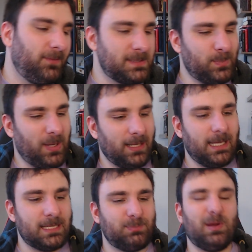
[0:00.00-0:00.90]
It's a
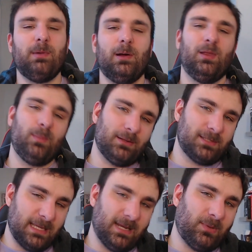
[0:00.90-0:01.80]
podcast primarily about
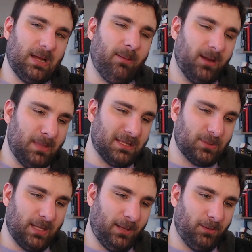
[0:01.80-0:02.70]
stand-up comedy, mental
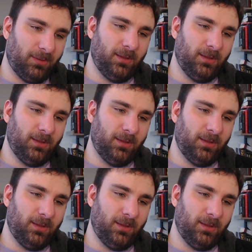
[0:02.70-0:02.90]
health,